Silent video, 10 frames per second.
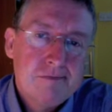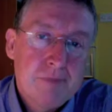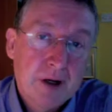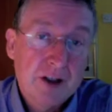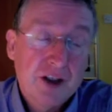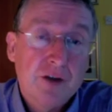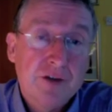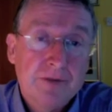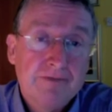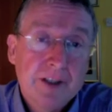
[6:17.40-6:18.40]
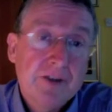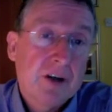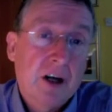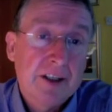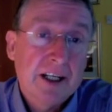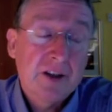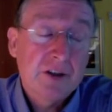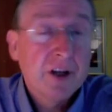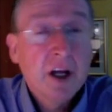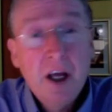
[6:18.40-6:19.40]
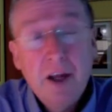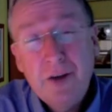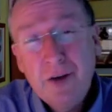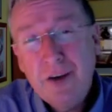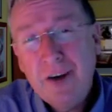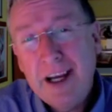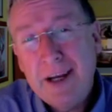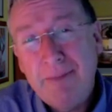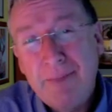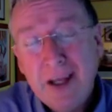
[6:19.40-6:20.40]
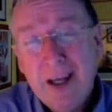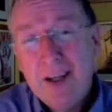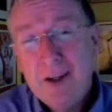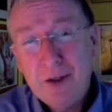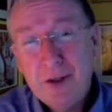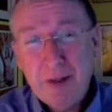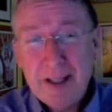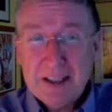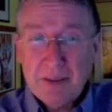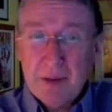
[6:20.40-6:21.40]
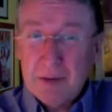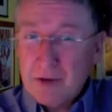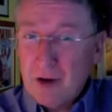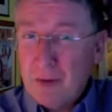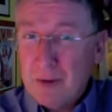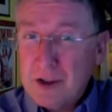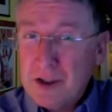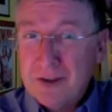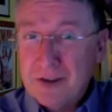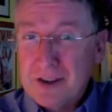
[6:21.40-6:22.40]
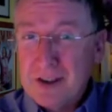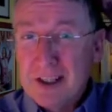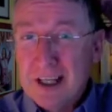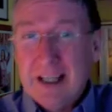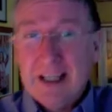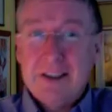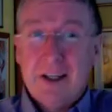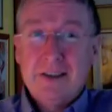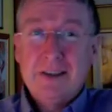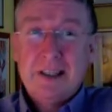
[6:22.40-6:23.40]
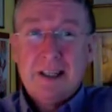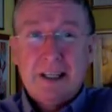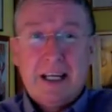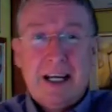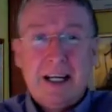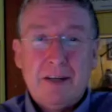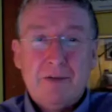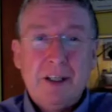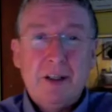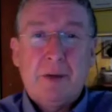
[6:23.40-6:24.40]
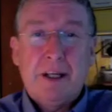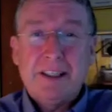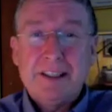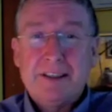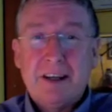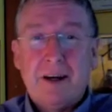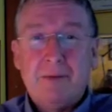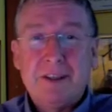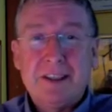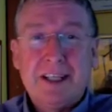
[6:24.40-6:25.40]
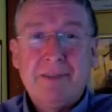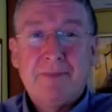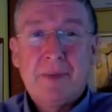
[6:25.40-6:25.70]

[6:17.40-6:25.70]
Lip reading: a shunt, intracardiac shunt. The other place that people talk about shunts is on renal patients' arms, isn't it?